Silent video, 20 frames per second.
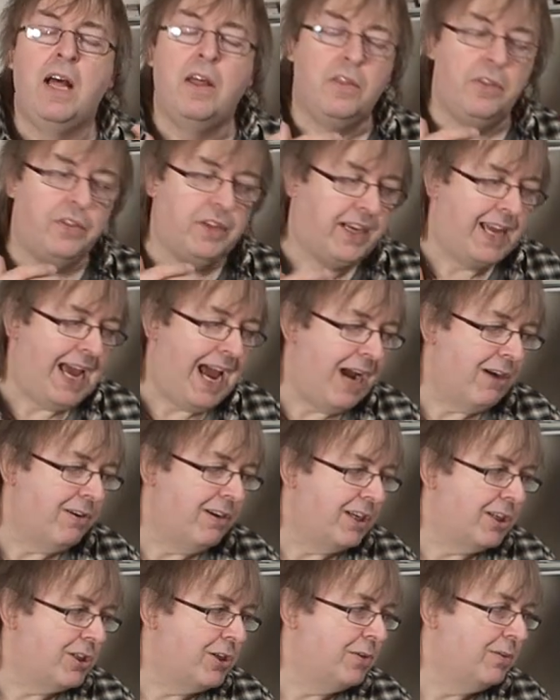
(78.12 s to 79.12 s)
the
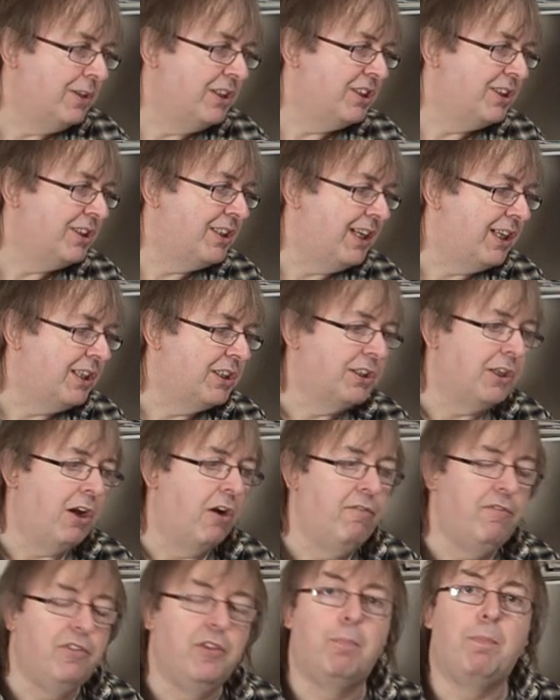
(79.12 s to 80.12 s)
characteristics
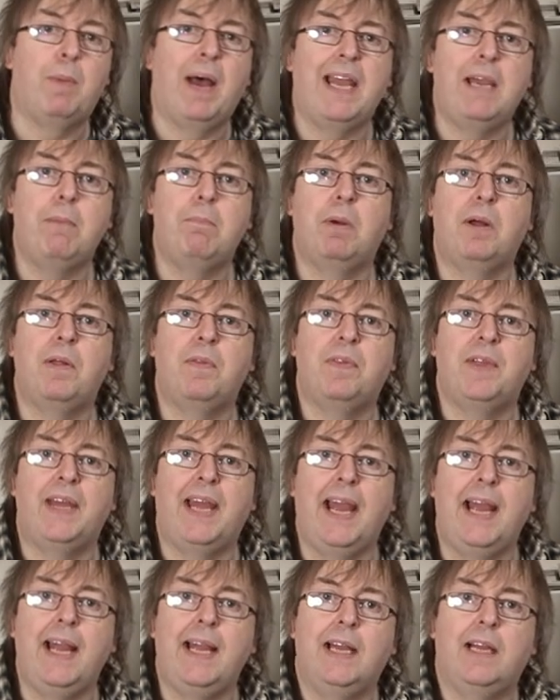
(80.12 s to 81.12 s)
of the paper,
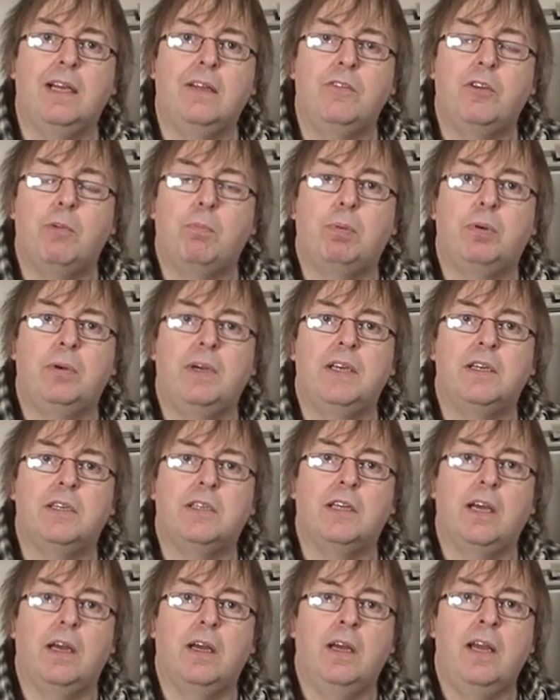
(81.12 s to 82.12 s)
the ink and the
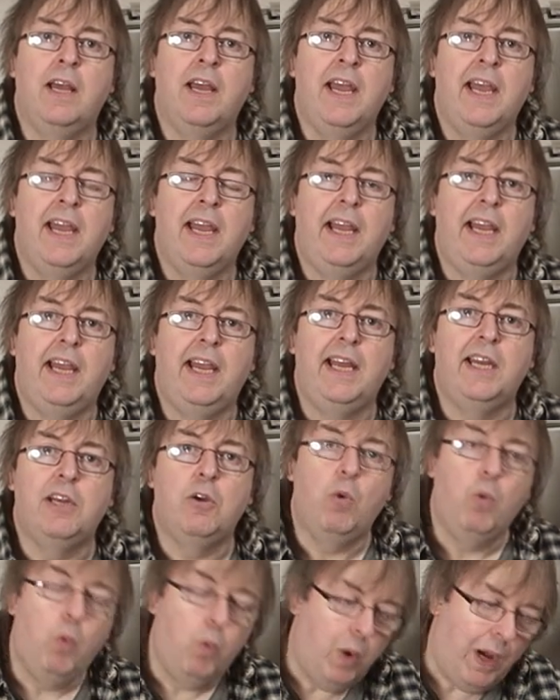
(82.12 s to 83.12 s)
printer in
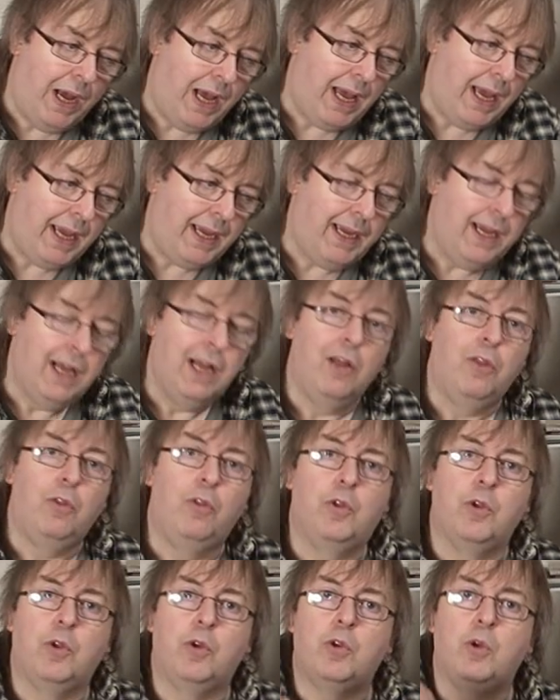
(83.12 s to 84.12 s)
a way
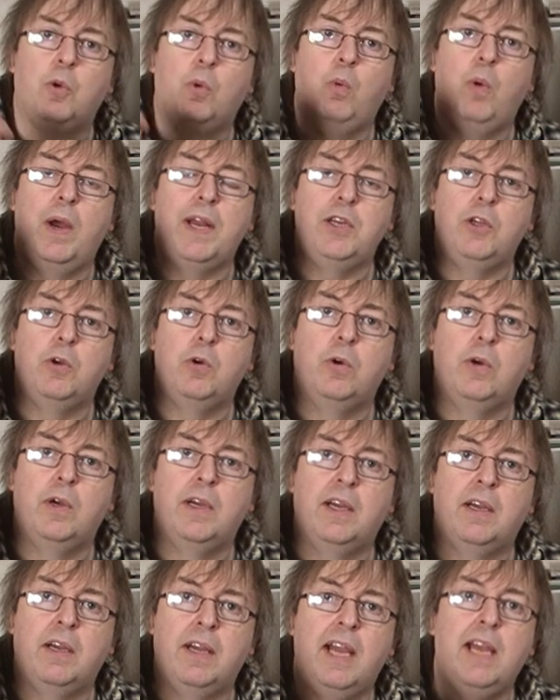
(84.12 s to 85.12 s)
that when
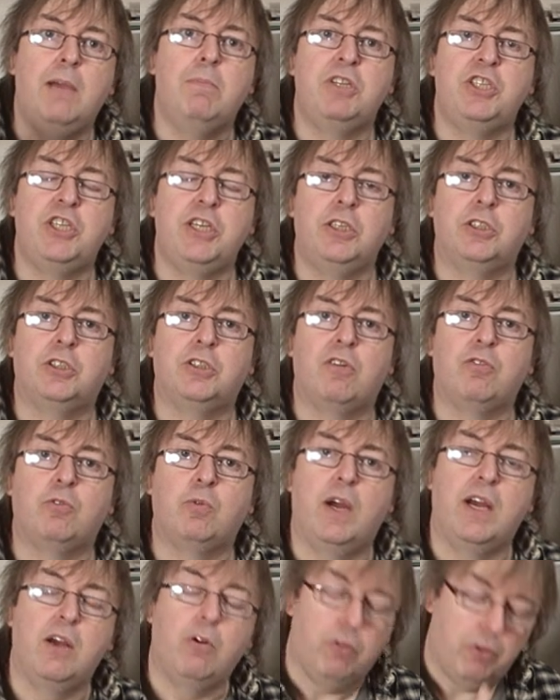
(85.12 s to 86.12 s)
you're imaging
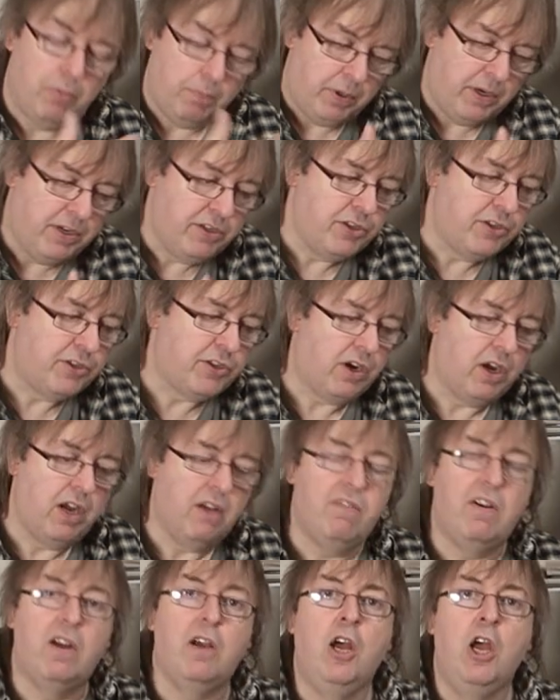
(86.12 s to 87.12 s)
software or the printer
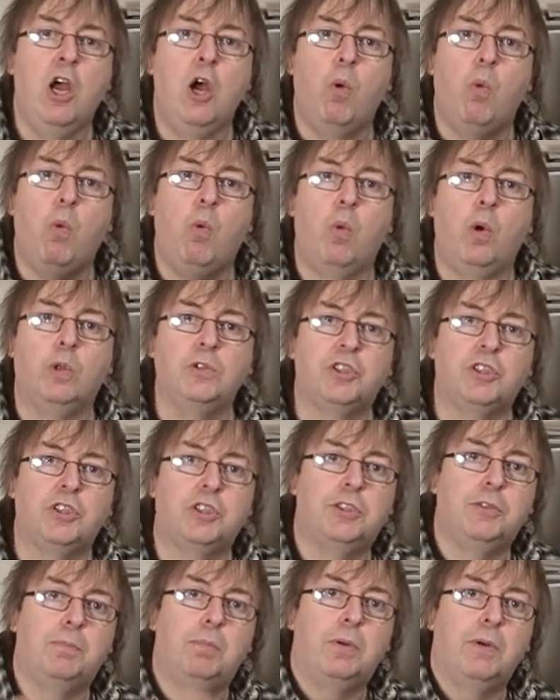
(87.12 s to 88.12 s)
driver
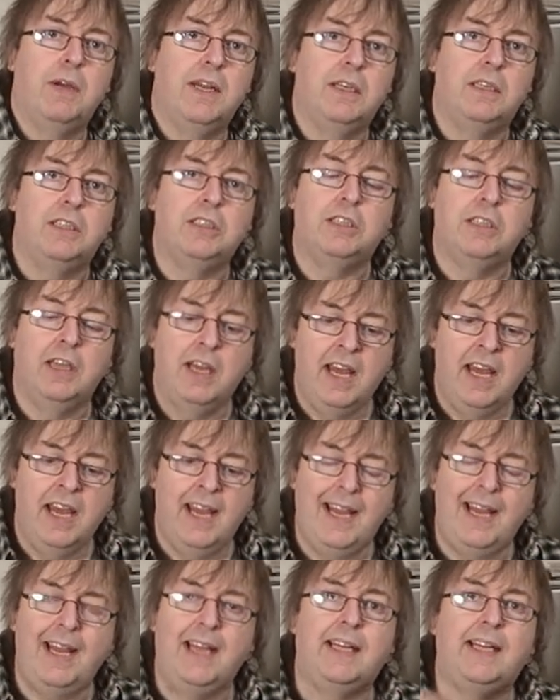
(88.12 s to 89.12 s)
wants to print,
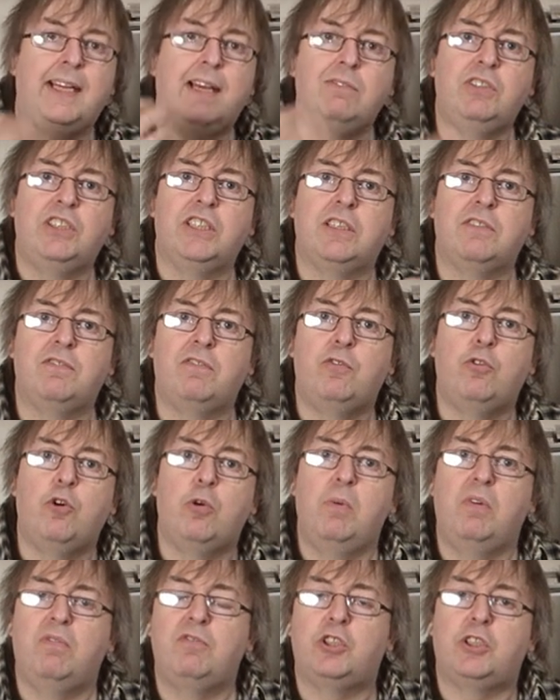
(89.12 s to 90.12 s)
it gives it a
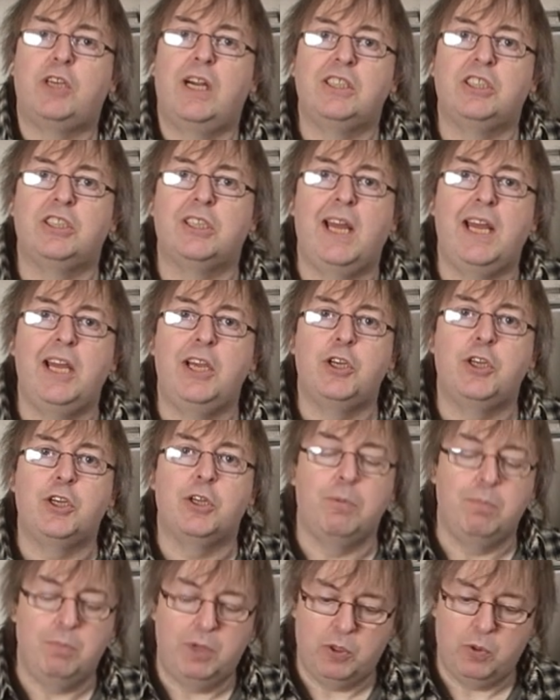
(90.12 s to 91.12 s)
form of
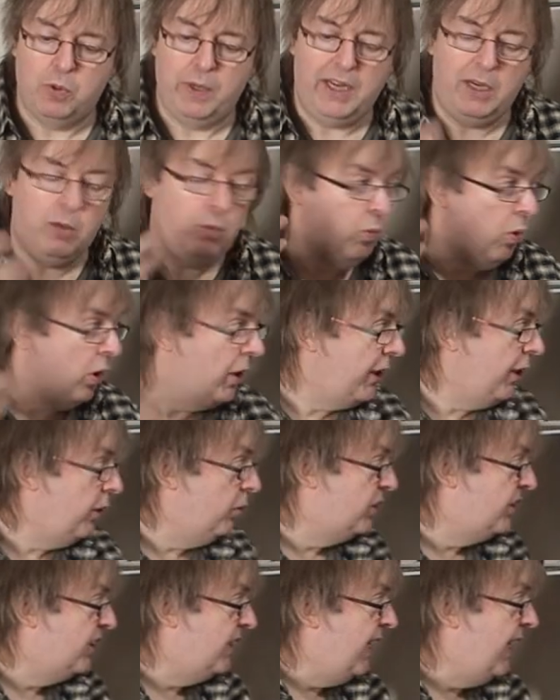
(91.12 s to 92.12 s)
translation between what
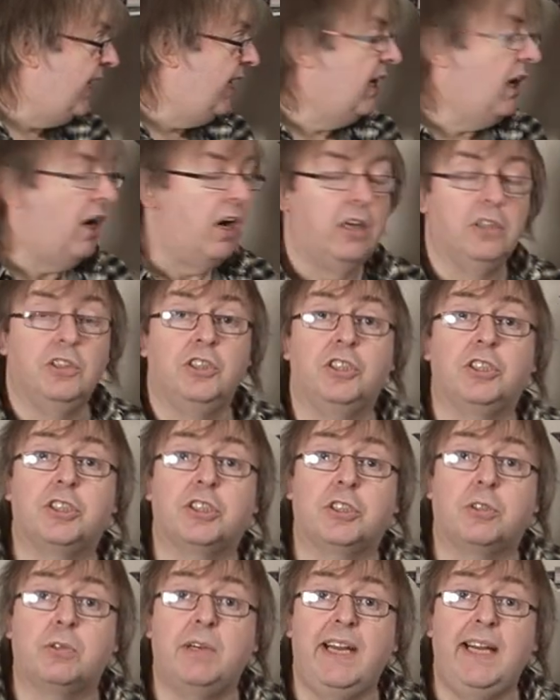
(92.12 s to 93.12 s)
you see on
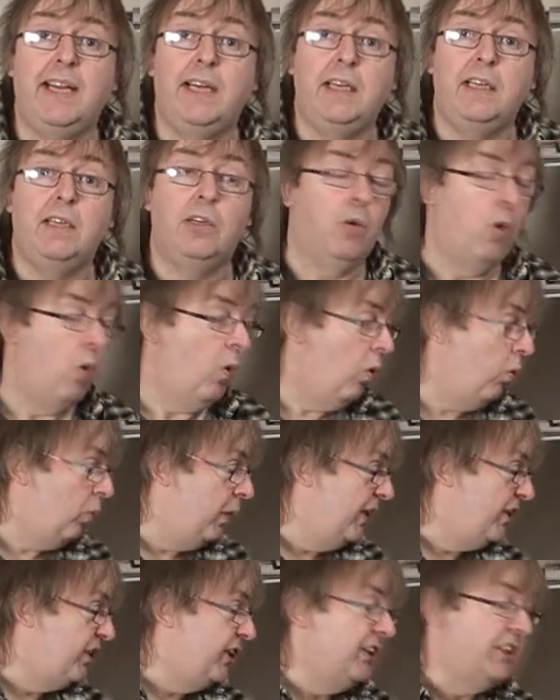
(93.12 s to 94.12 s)
screen, or
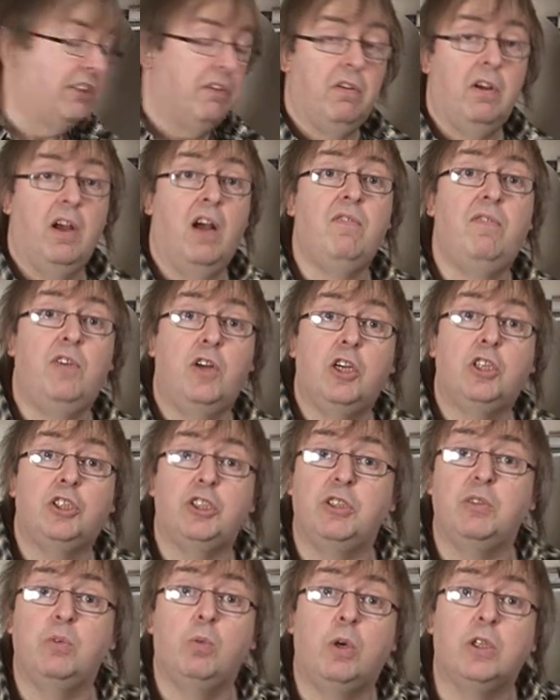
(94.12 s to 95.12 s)
which is a
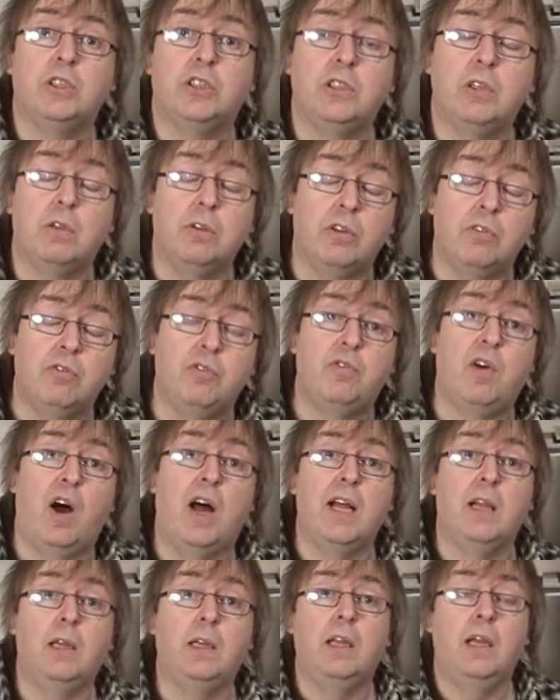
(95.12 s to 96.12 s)
version of what's on the
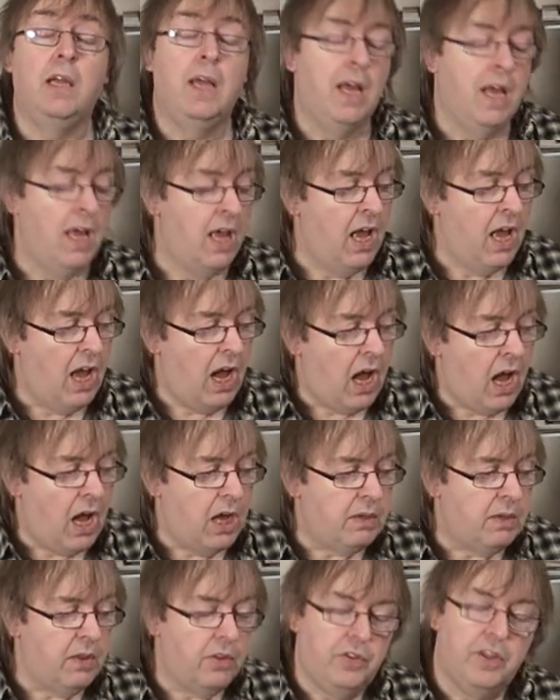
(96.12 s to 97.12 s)
file,
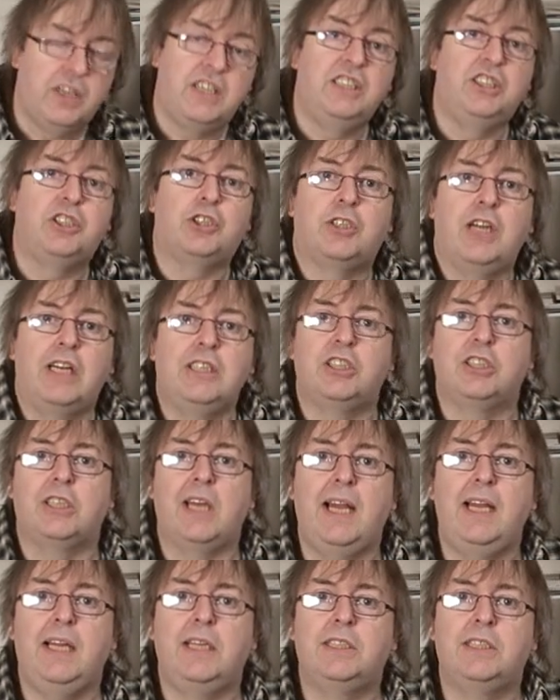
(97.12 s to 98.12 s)
that is
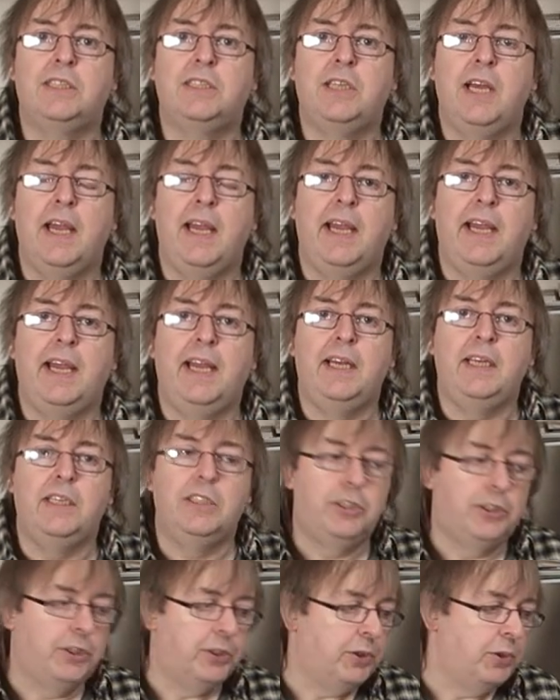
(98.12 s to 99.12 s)
translated
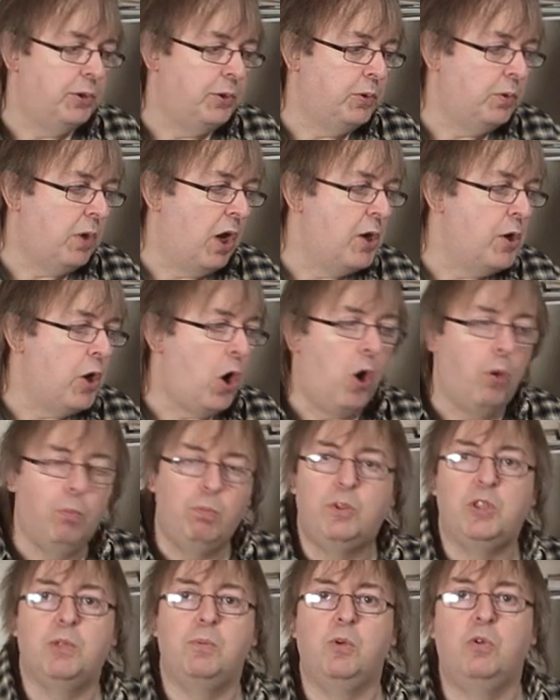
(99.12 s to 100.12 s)
into an
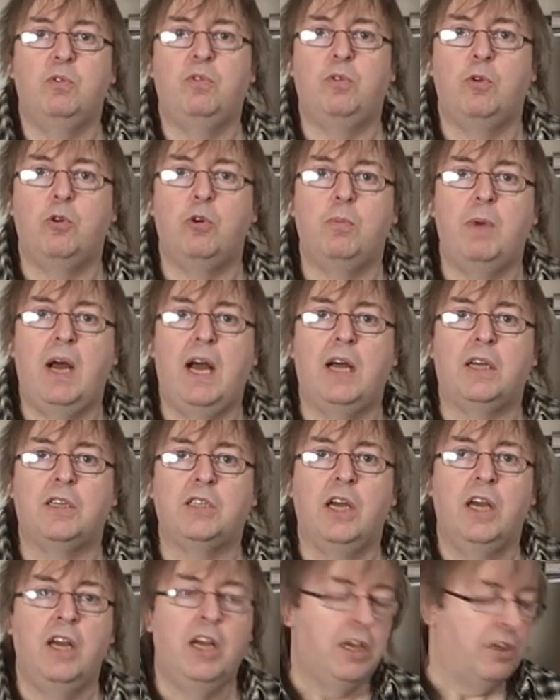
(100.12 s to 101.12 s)
optimal
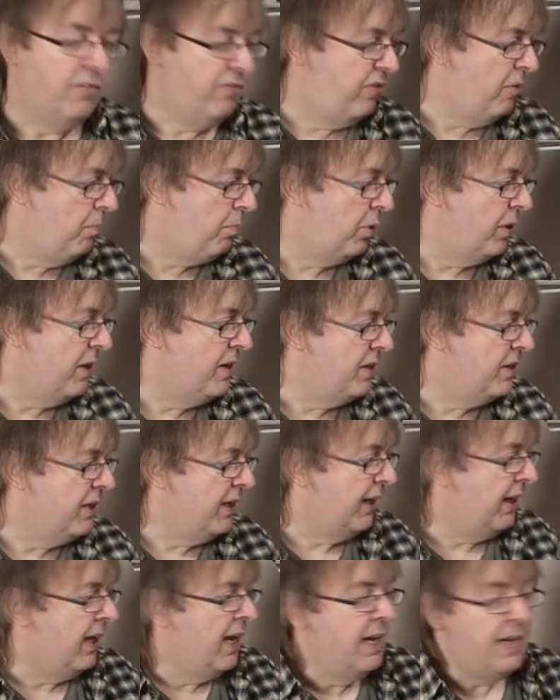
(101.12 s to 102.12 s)
format for
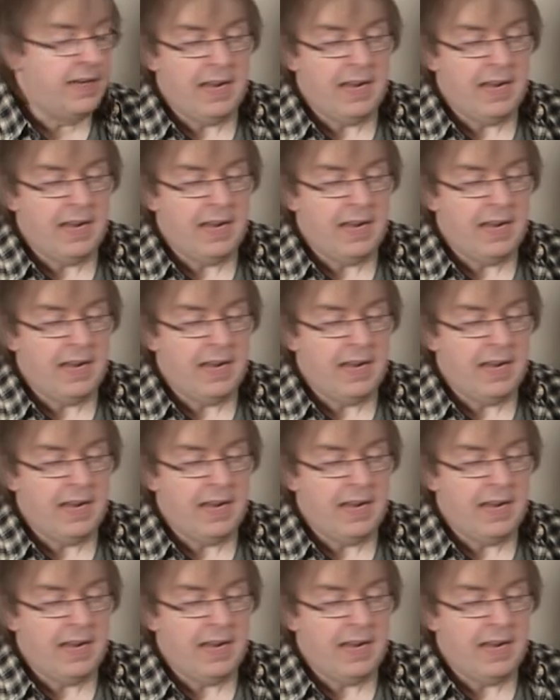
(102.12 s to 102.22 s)
printing.